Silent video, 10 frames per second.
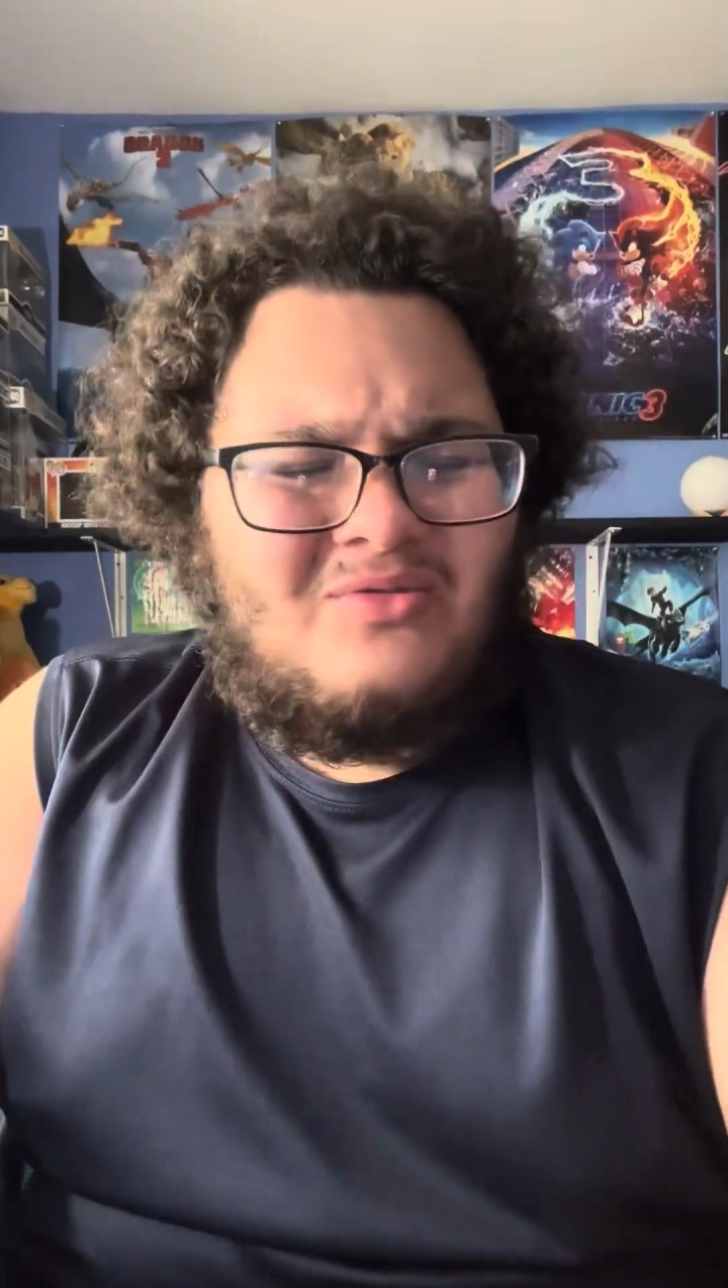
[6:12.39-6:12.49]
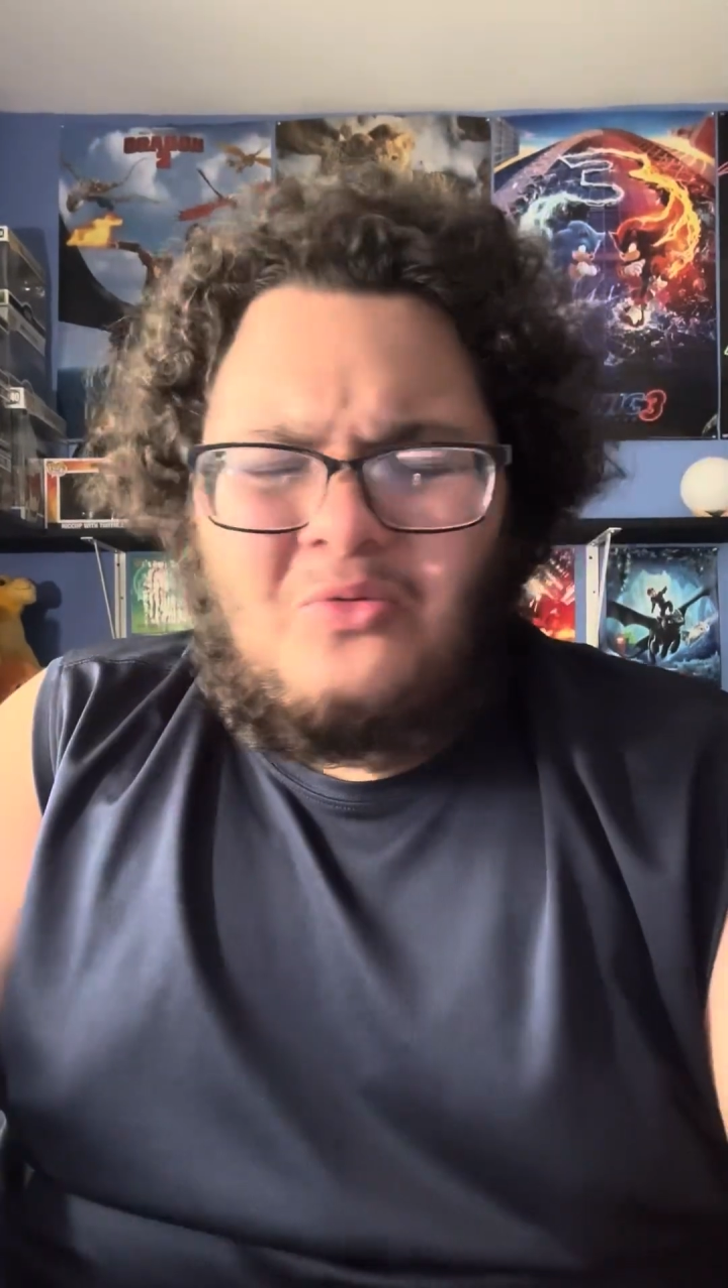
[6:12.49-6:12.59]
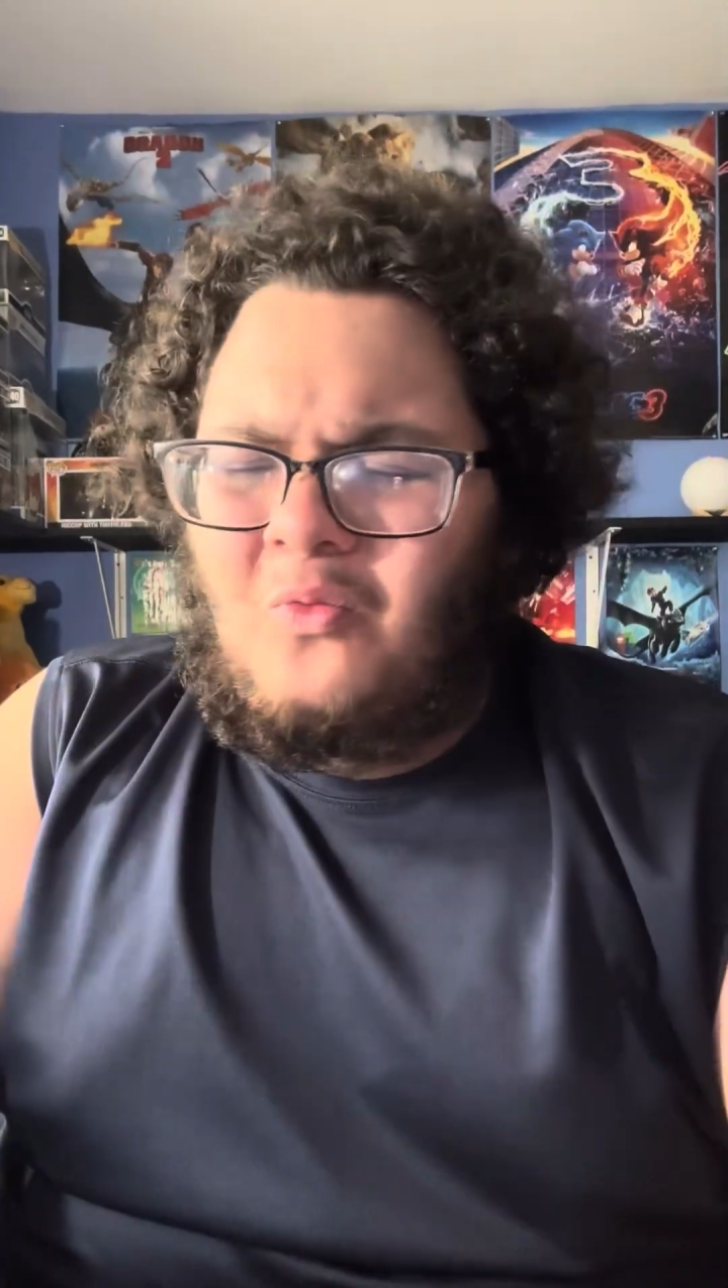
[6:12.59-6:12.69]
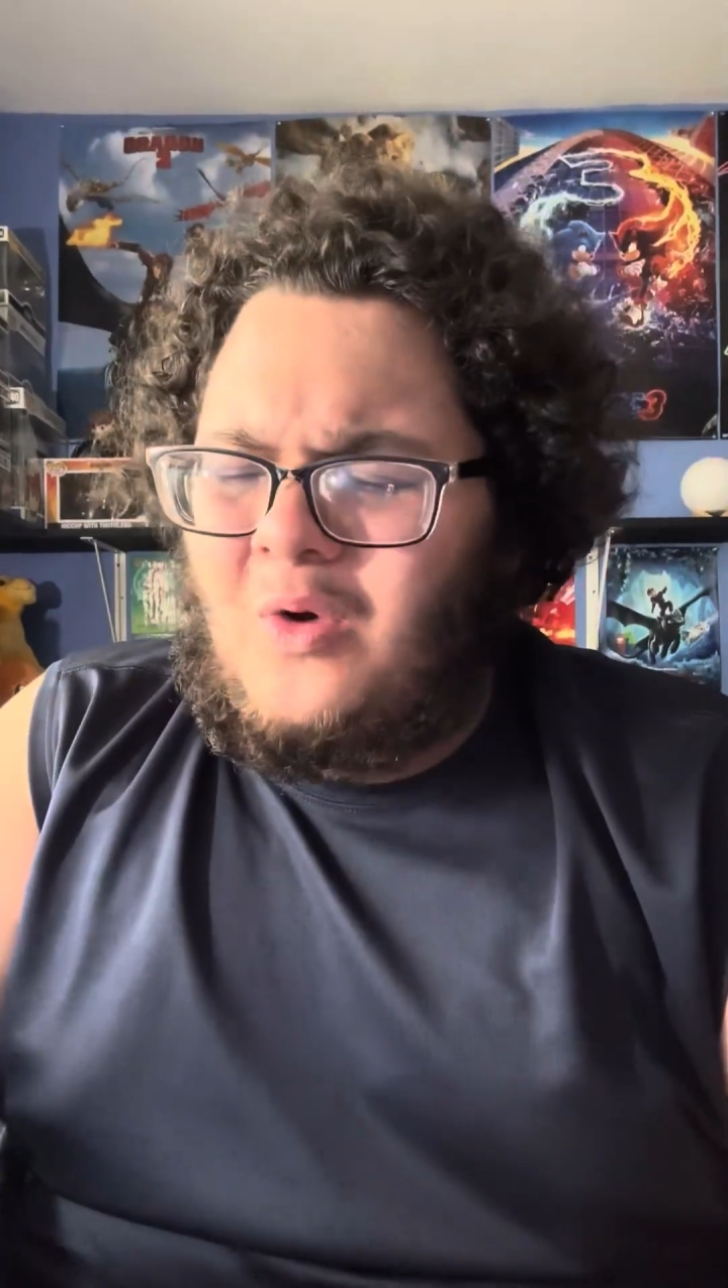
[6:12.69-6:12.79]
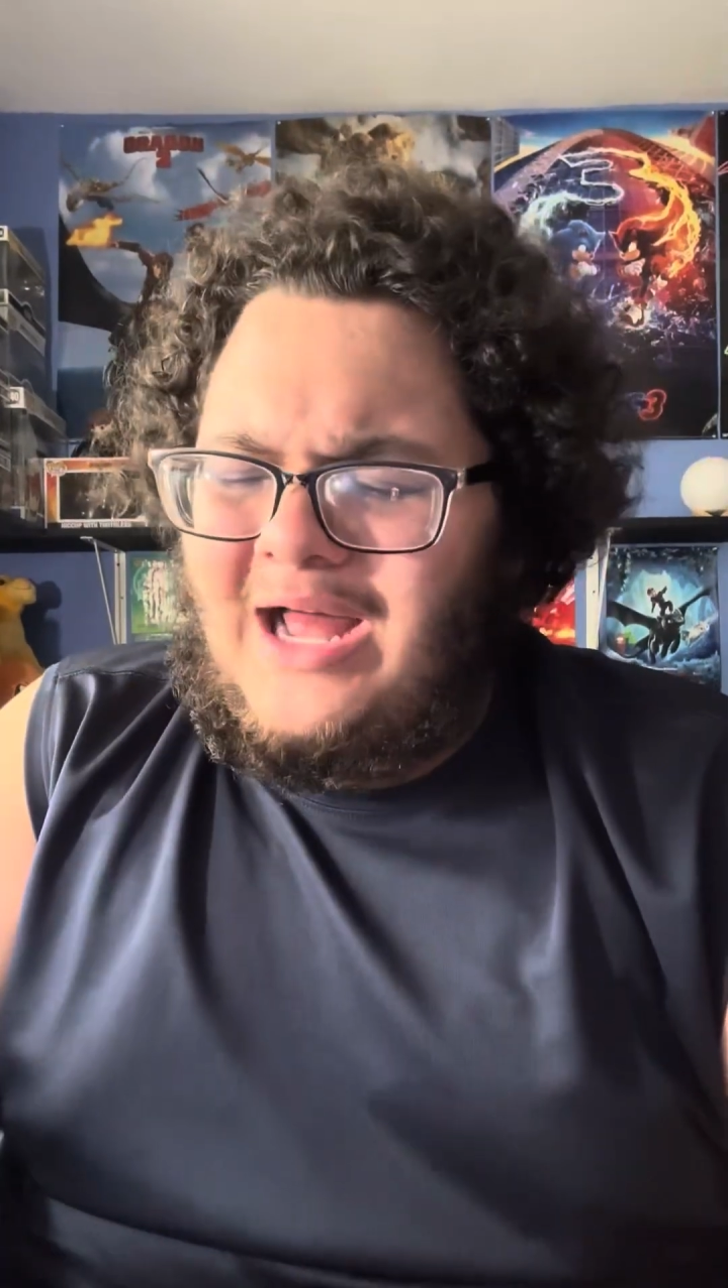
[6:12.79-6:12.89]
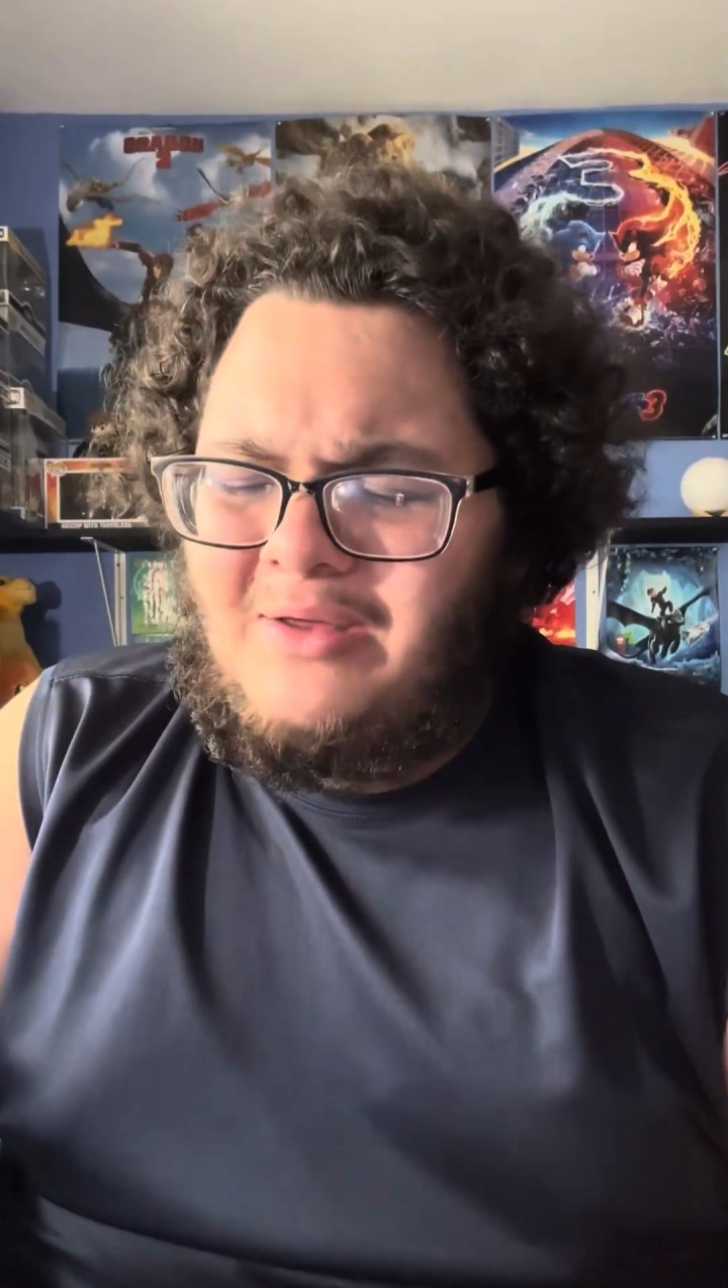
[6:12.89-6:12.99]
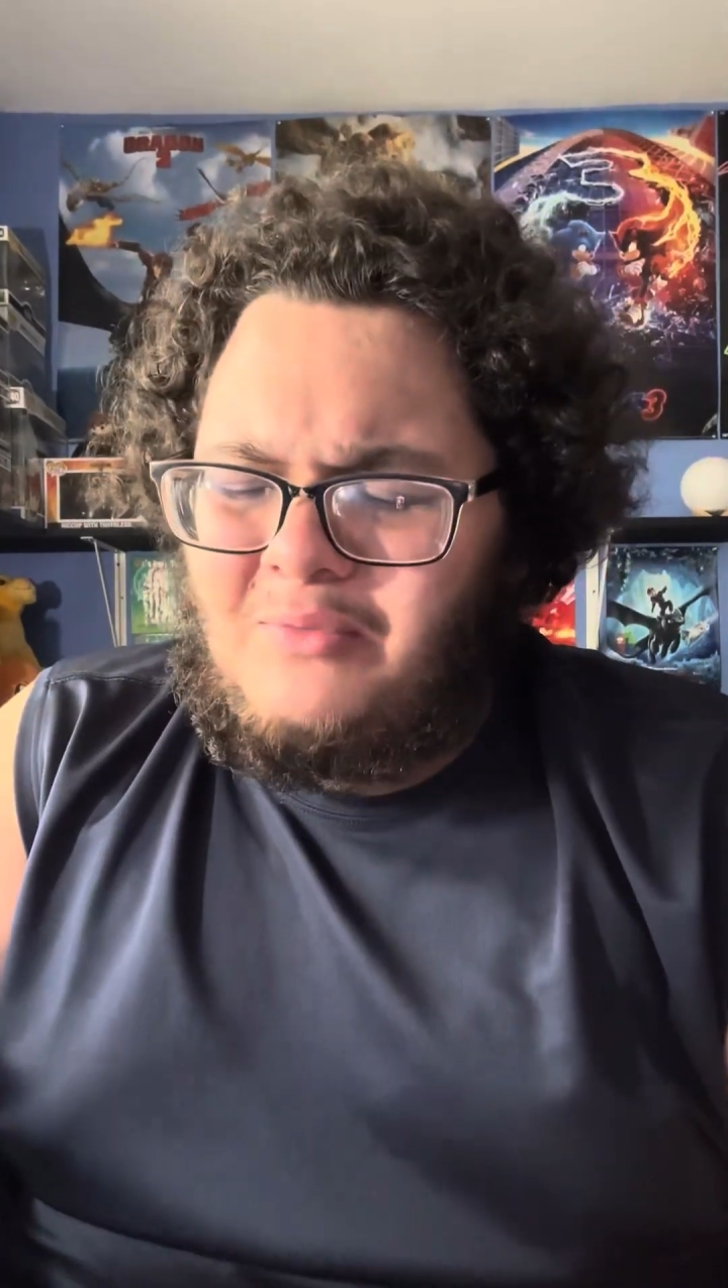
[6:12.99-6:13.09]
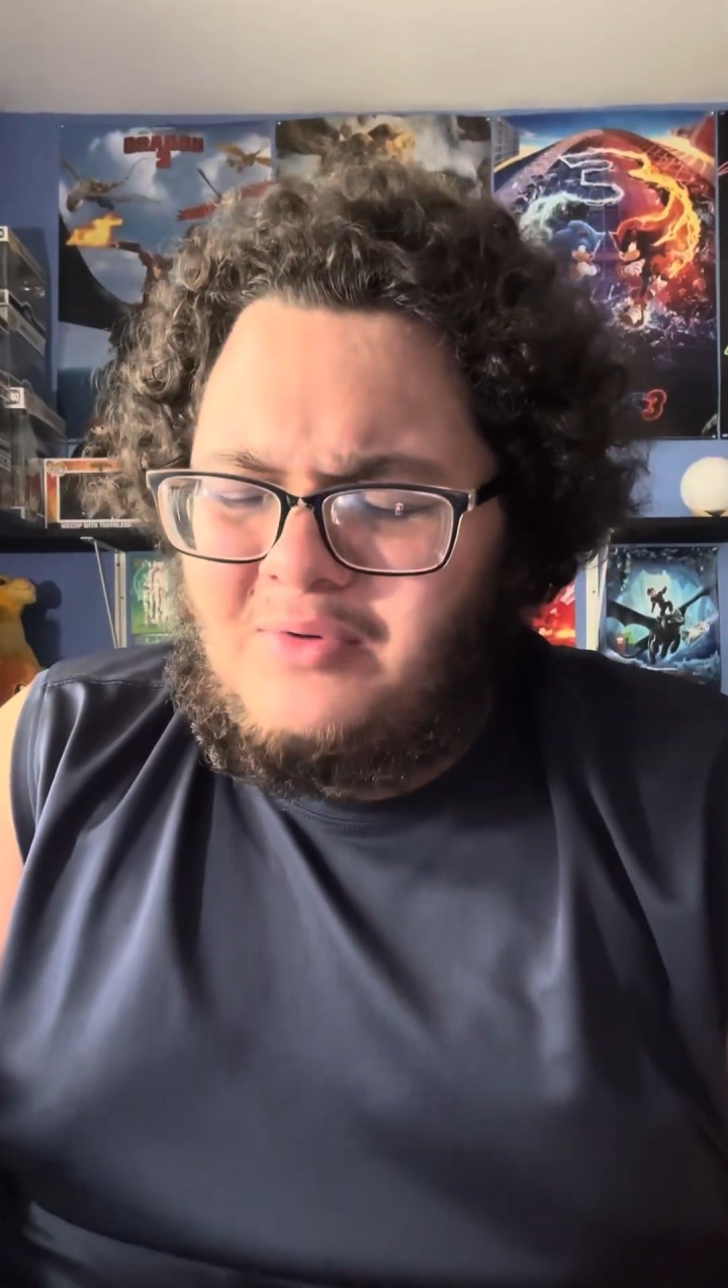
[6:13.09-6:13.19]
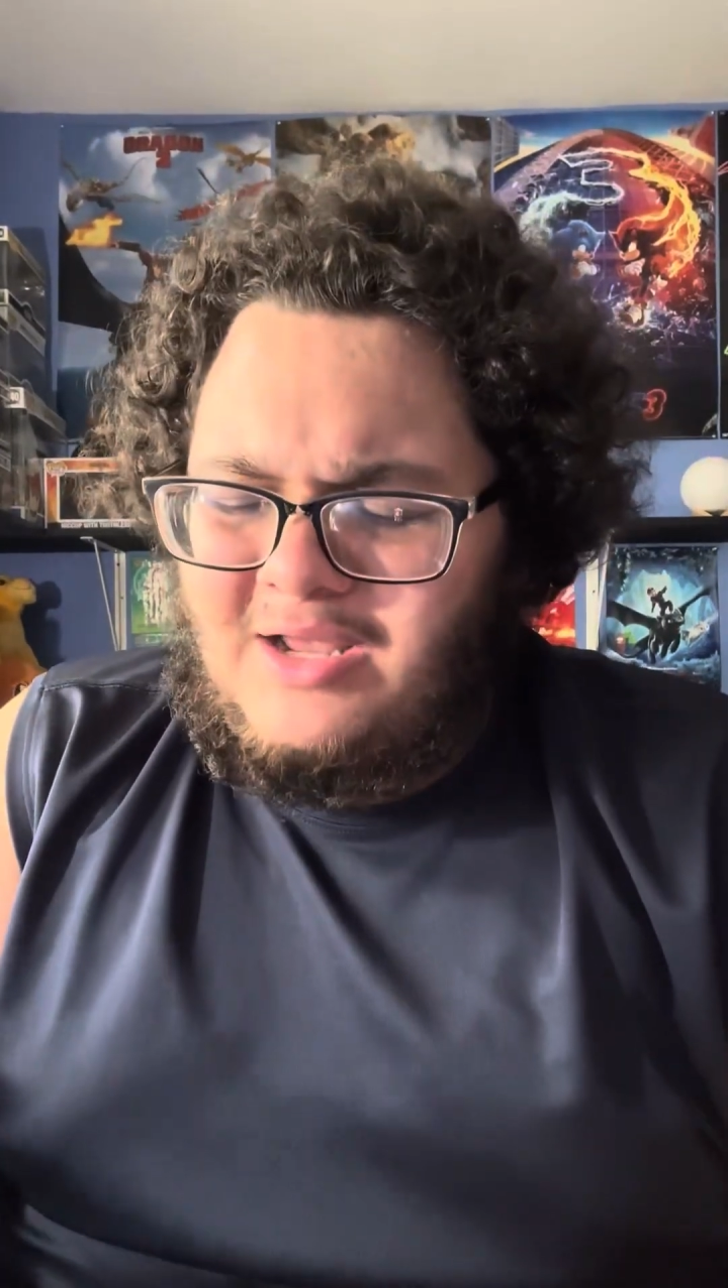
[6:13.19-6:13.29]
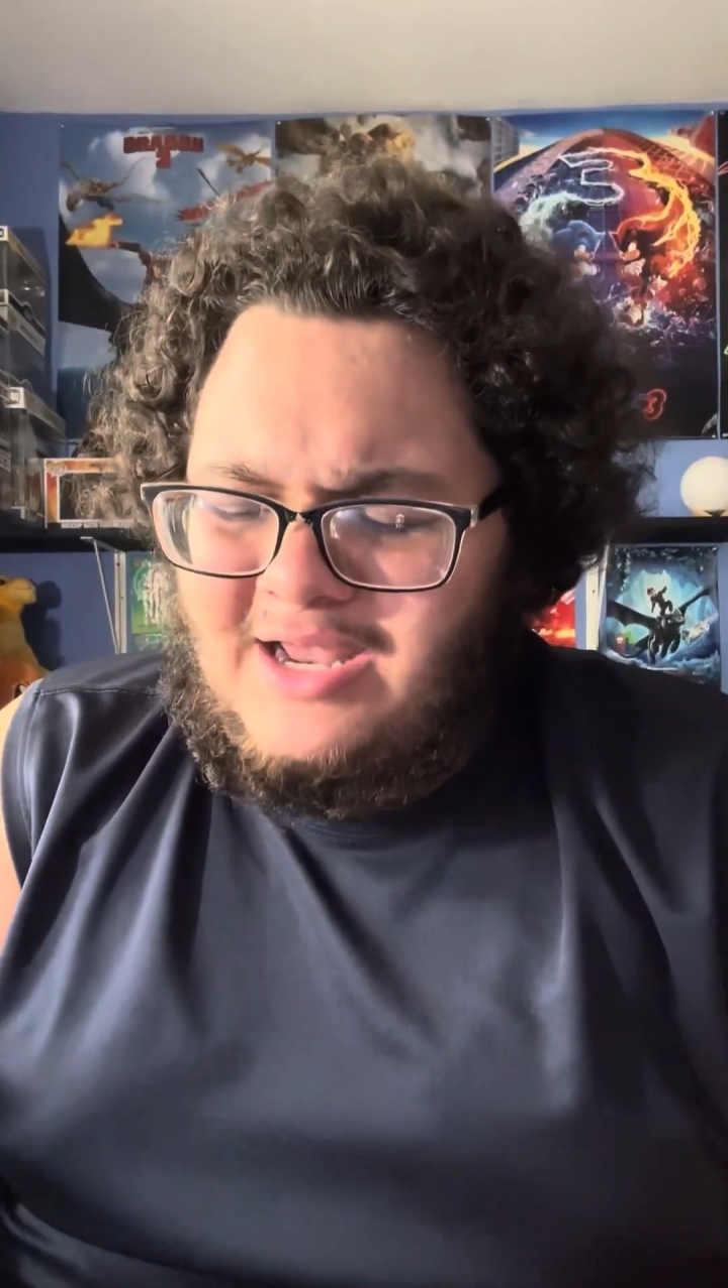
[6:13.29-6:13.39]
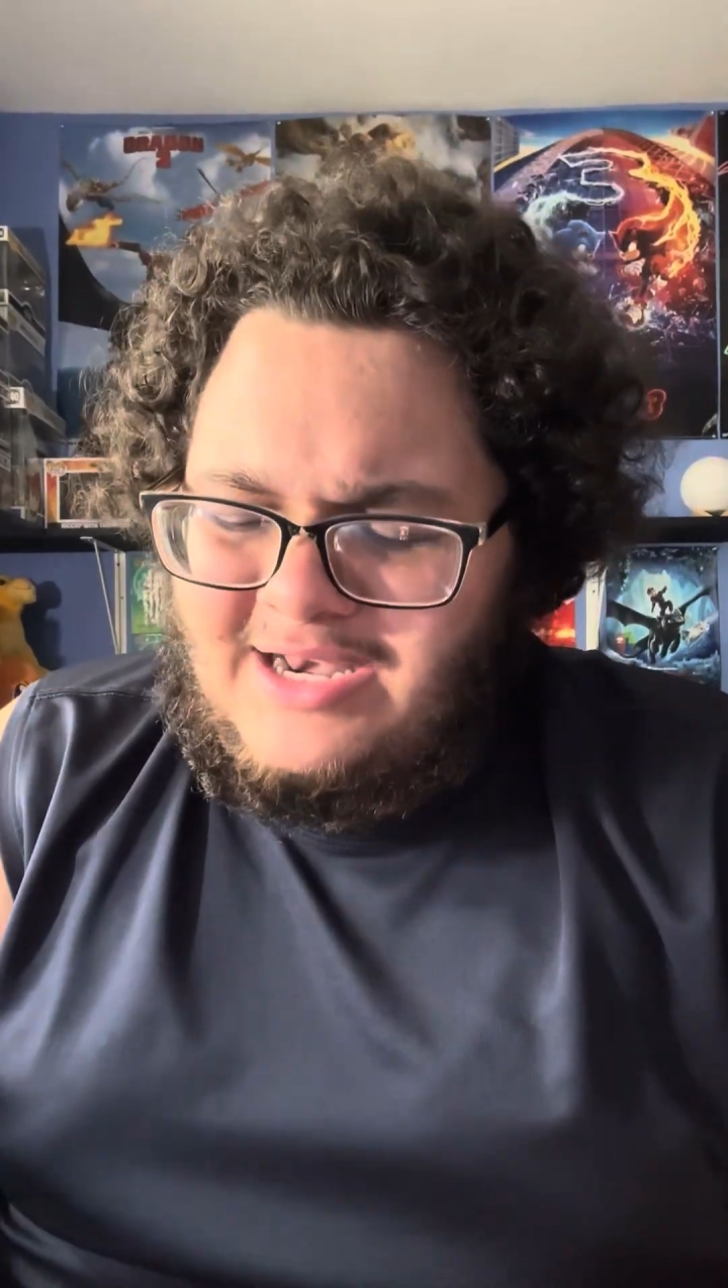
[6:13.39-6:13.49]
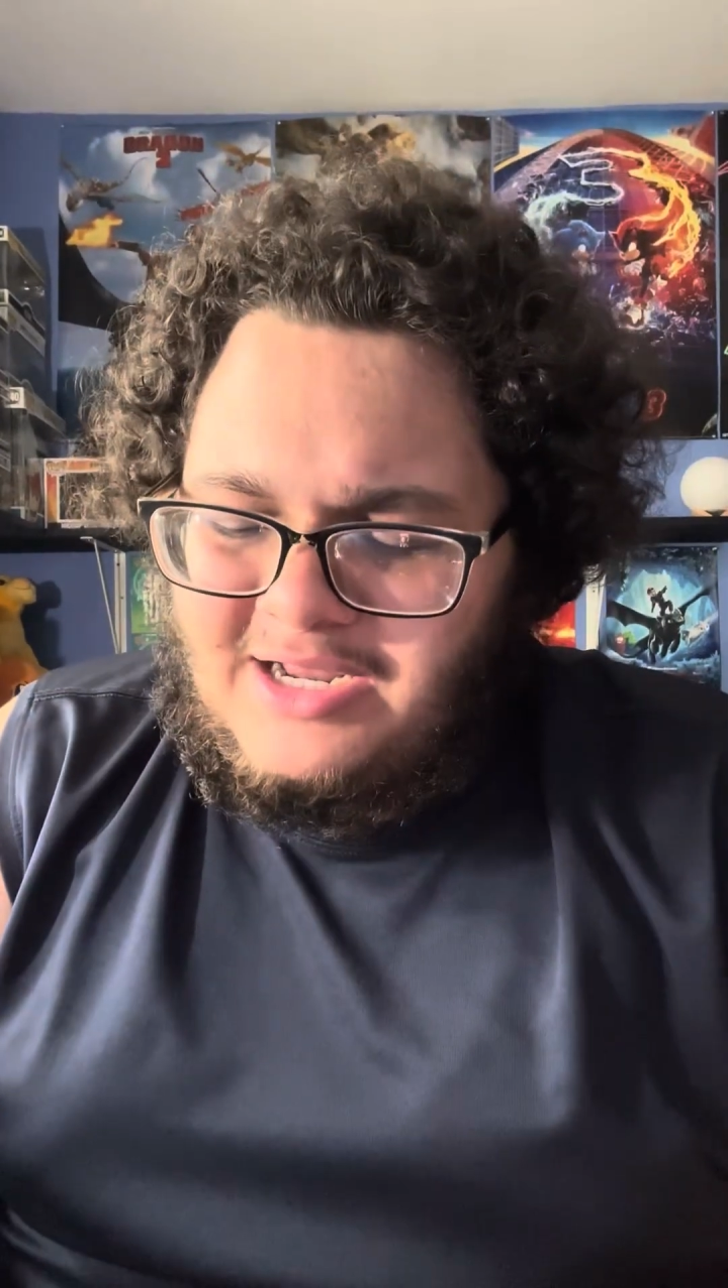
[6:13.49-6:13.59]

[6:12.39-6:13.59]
And